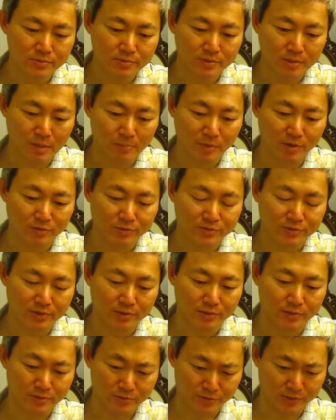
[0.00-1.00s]
couple of
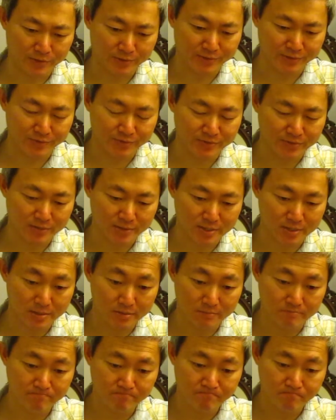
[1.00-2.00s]
sonnets,
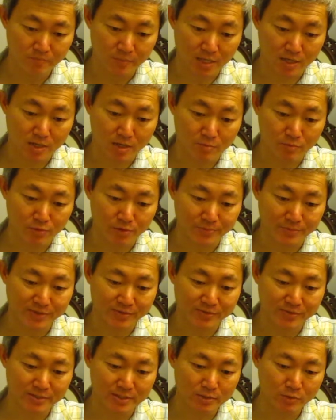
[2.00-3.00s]
they come from this
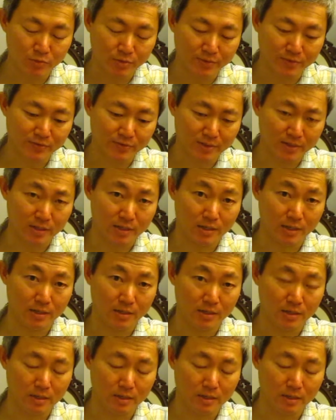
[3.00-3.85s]
sequence that I